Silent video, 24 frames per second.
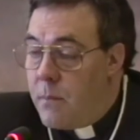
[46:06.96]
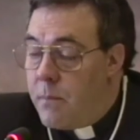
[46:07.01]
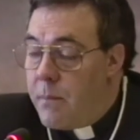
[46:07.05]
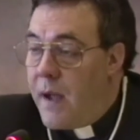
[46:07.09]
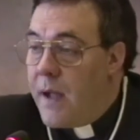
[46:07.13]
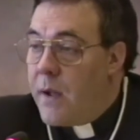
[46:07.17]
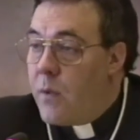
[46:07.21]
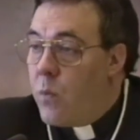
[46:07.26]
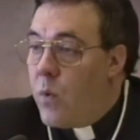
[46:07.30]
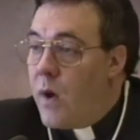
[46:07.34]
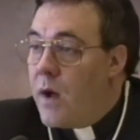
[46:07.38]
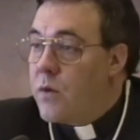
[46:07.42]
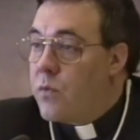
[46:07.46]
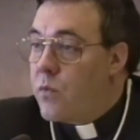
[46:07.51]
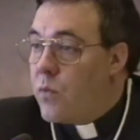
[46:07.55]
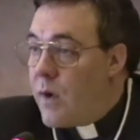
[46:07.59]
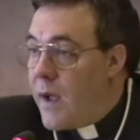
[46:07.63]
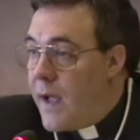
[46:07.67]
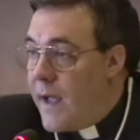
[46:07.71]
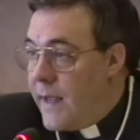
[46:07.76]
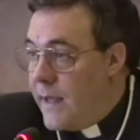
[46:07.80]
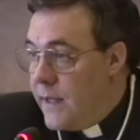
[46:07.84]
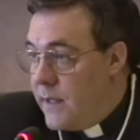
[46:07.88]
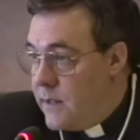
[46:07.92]
by what
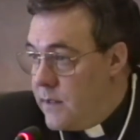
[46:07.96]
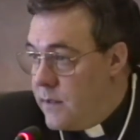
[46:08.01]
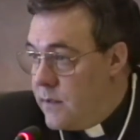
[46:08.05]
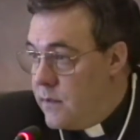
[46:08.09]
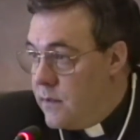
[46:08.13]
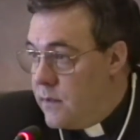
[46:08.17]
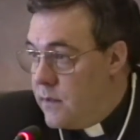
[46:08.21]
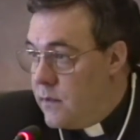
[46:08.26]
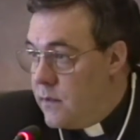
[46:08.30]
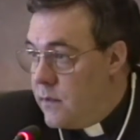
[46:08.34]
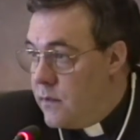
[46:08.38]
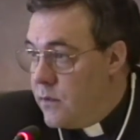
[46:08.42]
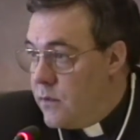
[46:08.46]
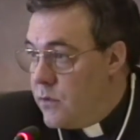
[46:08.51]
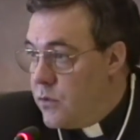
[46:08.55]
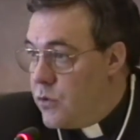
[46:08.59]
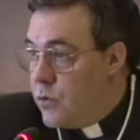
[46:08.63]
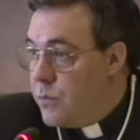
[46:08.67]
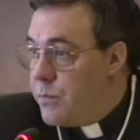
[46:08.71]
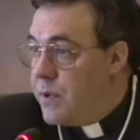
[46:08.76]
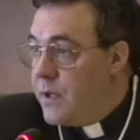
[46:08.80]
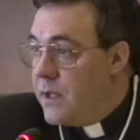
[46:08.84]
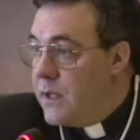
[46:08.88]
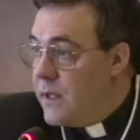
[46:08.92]
right
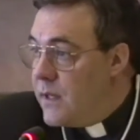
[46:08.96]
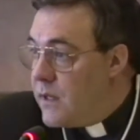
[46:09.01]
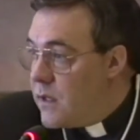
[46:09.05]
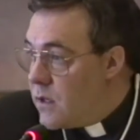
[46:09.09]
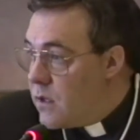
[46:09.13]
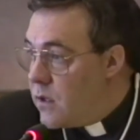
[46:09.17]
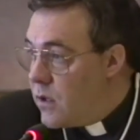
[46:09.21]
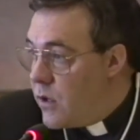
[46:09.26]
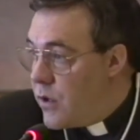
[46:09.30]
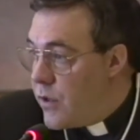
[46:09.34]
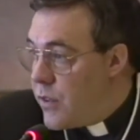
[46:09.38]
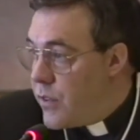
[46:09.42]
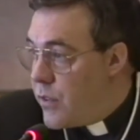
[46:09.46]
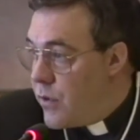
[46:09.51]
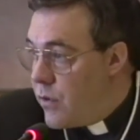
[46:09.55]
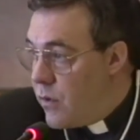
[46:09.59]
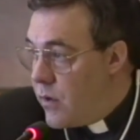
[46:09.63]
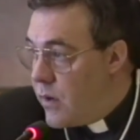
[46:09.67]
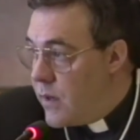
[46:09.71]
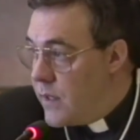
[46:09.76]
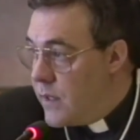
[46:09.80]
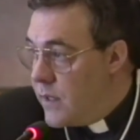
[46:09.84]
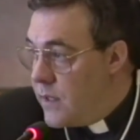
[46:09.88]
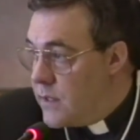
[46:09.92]
do political
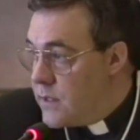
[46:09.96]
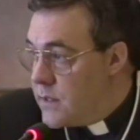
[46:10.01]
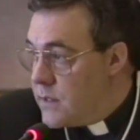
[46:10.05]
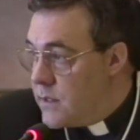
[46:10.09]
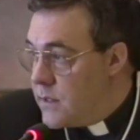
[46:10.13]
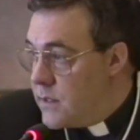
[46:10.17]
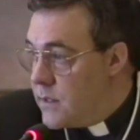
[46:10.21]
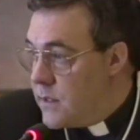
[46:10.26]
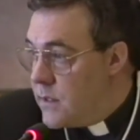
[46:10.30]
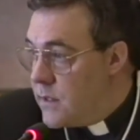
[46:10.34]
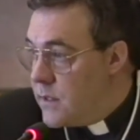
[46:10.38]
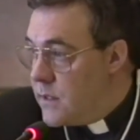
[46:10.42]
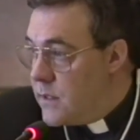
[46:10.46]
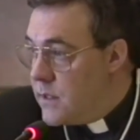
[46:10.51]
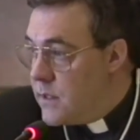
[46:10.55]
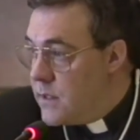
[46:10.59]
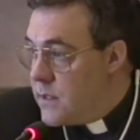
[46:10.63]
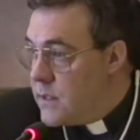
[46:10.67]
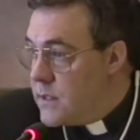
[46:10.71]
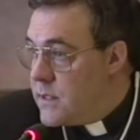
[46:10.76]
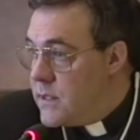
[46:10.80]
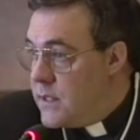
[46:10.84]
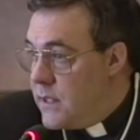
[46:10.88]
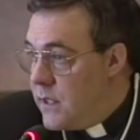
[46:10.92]
authorities
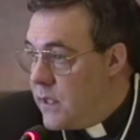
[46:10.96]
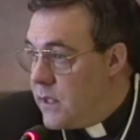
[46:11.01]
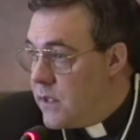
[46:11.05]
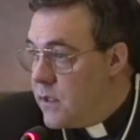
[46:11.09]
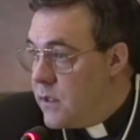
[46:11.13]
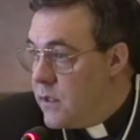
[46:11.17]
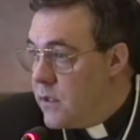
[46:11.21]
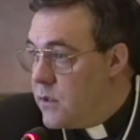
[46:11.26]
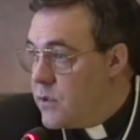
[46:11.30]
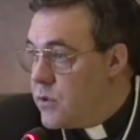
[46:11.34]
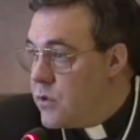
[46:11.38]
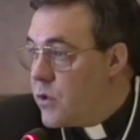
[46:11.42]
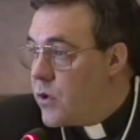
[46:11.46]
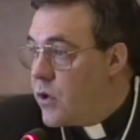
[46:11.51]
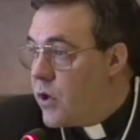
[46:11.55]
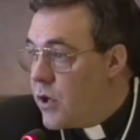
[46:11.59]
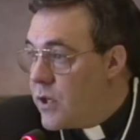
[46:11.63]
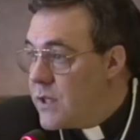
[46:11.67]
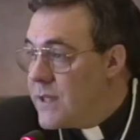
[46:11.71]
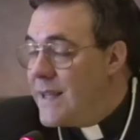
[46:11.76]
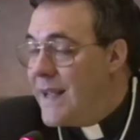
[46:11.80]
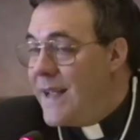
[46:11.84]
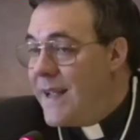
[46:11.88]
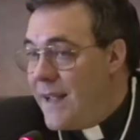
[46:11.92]
seek to
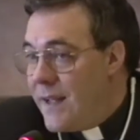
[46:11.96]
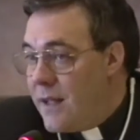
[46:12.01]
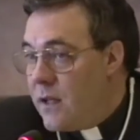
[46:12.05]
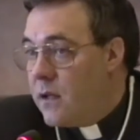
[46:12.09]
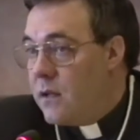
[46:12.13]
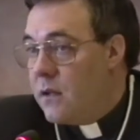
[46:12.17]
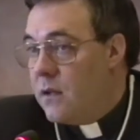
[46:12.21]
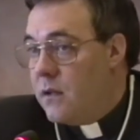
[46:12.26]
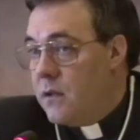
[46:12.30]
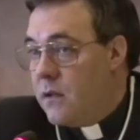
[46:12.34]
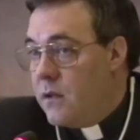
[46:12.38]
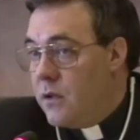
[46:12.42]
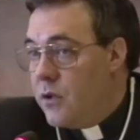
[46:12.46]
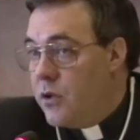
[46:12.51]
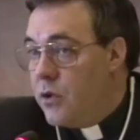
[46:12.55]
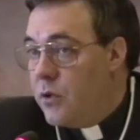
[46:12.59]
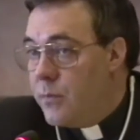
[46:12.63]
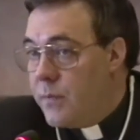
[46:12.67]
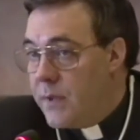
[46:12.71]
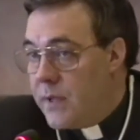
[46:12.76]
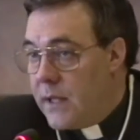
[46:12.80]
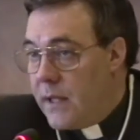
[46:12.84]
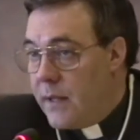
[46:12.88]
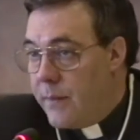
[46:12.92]
curtail
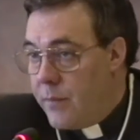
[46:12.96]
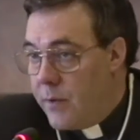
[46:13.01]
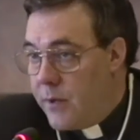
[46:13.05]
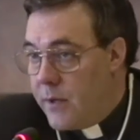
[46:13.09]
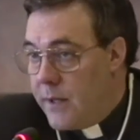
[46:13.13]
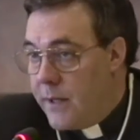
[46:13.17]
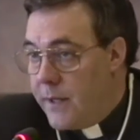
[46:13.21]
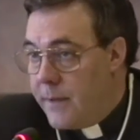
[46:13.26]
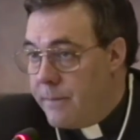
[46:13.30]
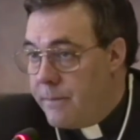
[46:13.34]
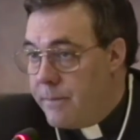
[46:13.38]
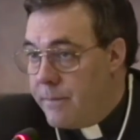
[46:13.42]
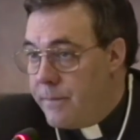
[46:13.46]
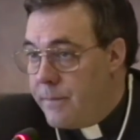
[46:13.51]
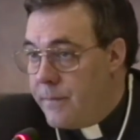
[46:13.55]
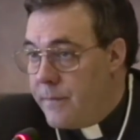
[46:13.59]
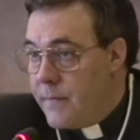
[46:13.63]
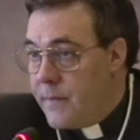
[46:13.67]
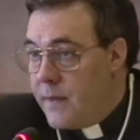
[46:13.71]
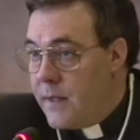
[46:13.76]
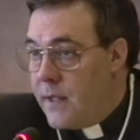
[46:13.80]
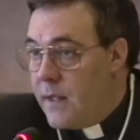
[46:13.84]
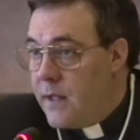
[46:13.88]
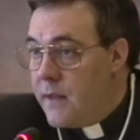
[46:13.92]
human liberty
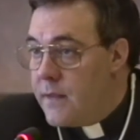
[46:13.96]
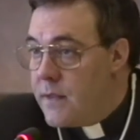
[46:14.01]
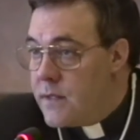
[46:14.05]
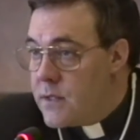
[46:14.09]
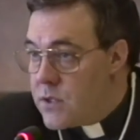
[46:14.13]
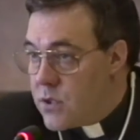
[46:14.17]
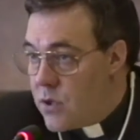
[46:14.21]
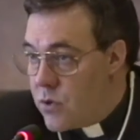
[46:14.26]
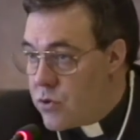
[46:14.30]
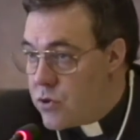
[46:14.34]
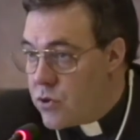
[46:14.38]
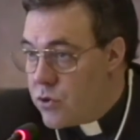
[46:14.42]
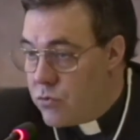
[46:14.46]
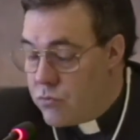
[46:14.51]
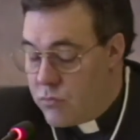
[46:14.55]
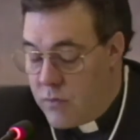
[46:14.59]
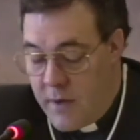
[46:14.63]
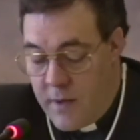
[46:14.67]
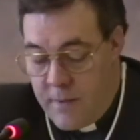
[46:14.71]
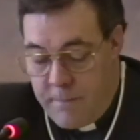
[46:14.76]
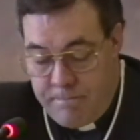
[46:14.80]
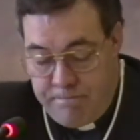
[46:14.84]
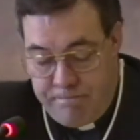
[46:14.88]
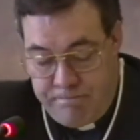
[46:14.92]
in the social
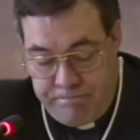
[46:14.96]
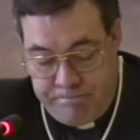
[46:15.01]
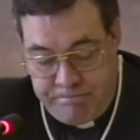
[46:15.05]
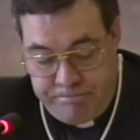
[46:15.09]
realm?